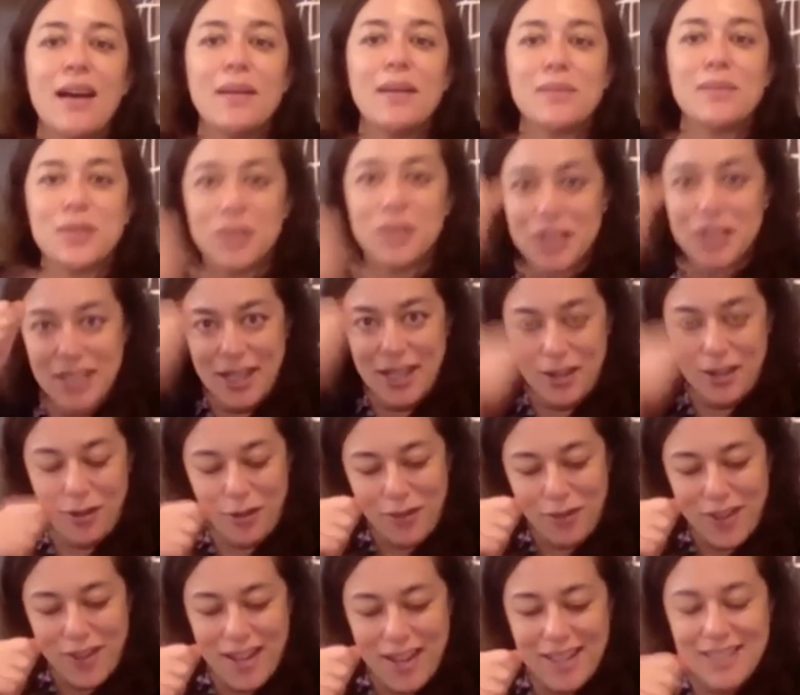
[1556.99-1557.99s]
So she hid her
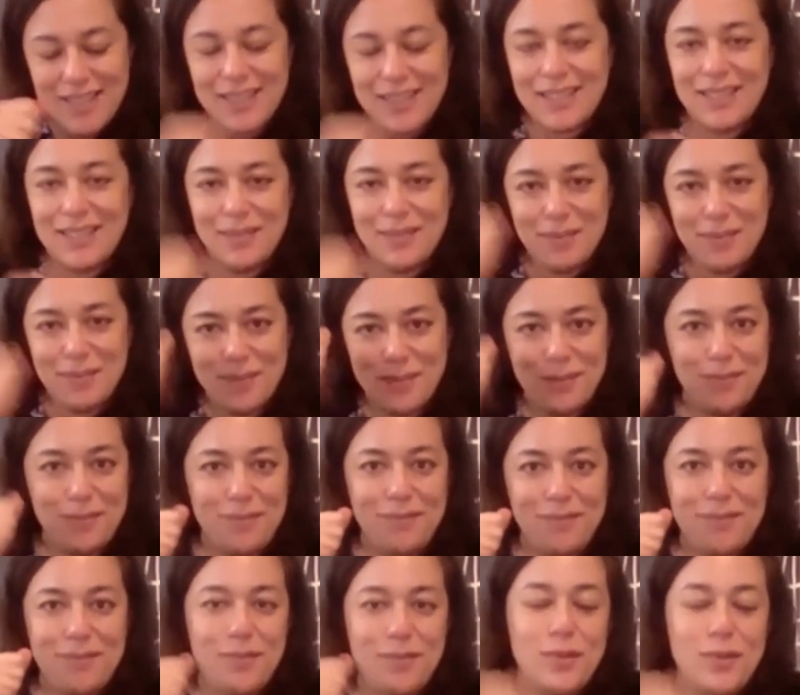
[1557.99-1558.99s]
face and
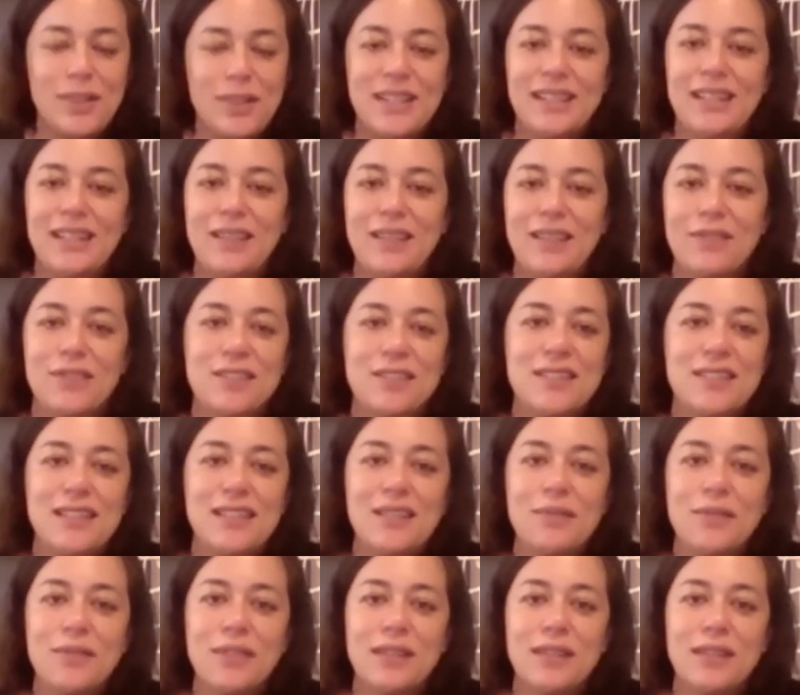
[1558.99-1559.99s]
wouldn't leave her
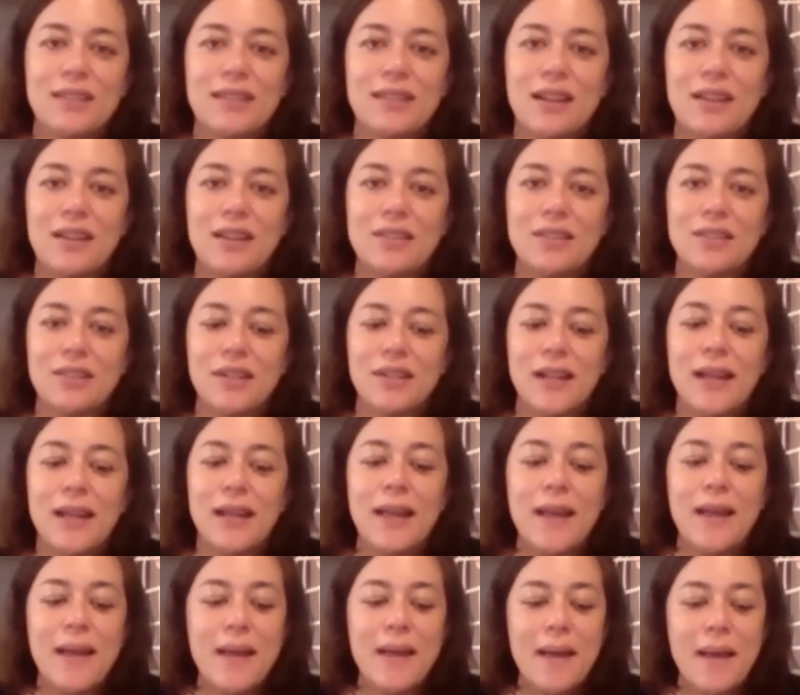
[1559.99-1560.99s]
seat for the entire journey.
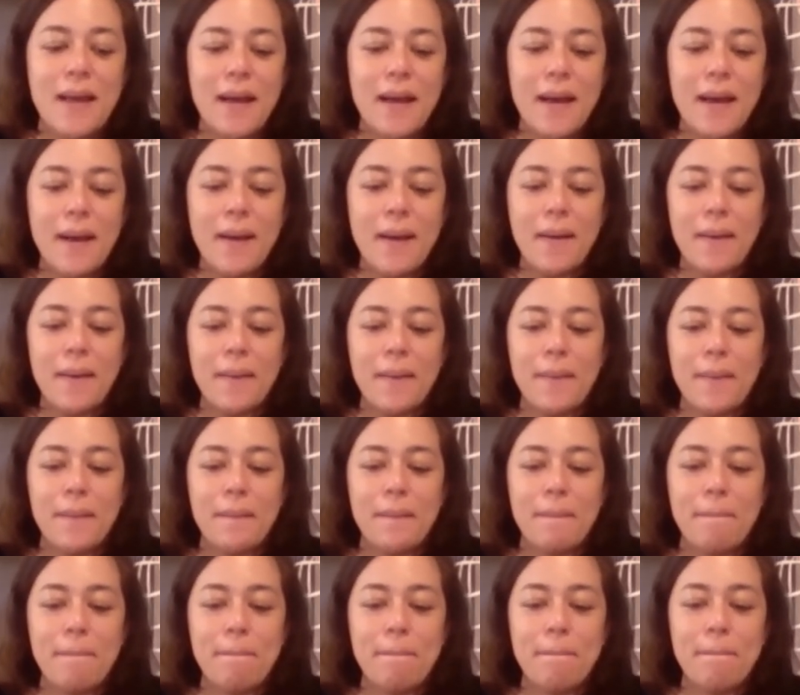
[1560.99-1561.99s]

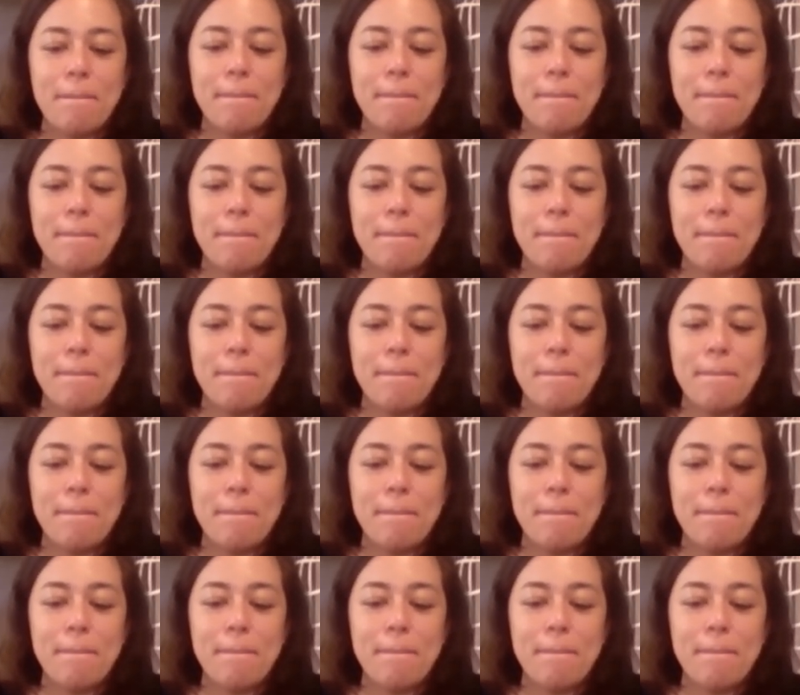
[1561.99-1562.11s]
So